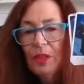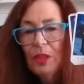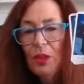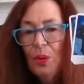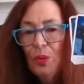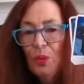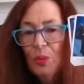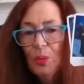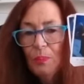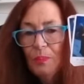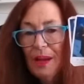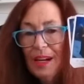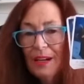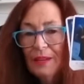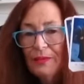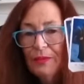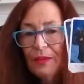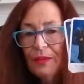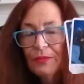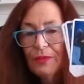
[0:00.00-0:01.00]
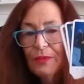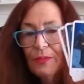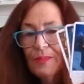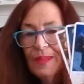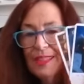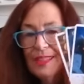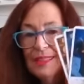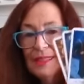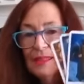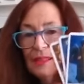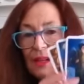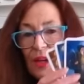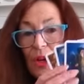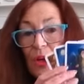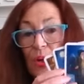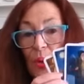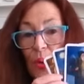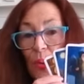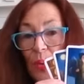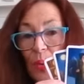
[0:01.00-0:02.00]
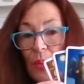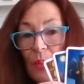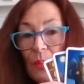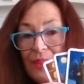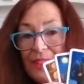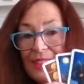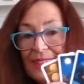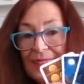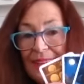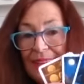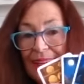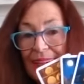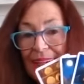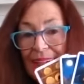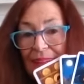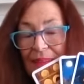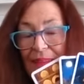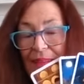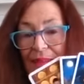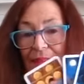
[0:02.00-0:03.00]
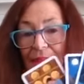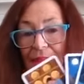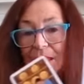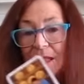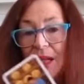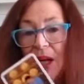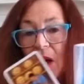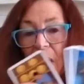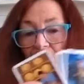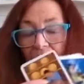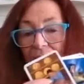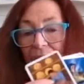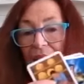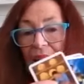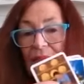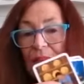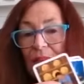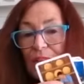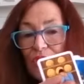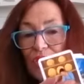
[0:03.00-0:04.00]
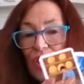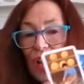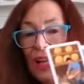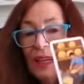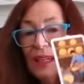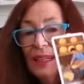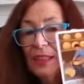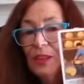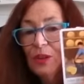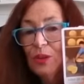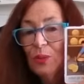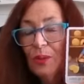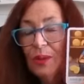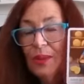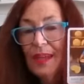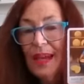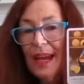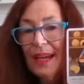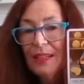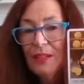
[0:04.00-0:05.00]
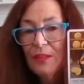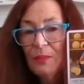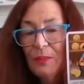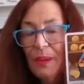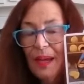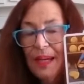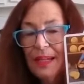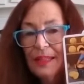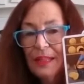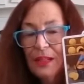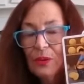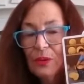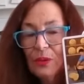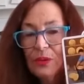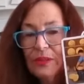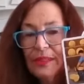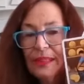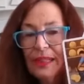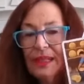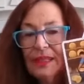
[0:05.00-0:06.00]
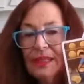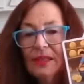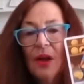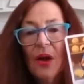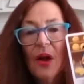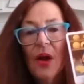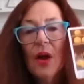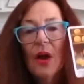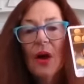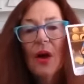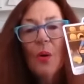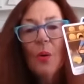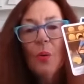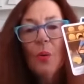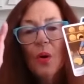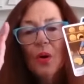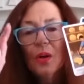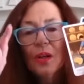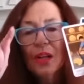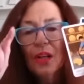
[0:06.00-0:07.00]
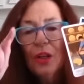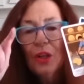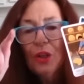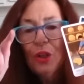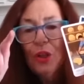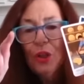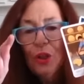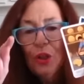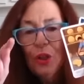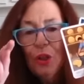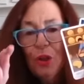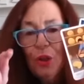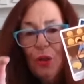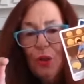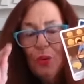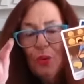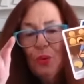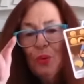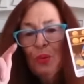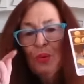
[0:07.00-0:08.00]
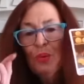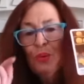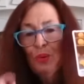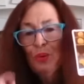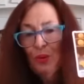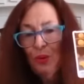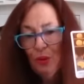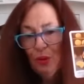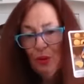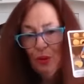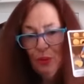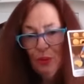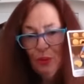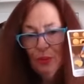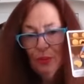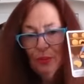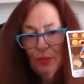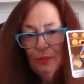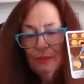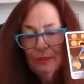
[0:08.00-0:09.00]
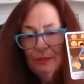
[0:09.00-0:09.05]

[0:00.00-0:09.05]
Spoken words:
you will benefit from this enormously. And the challenge with the Eight of Pentacles is, what can you do?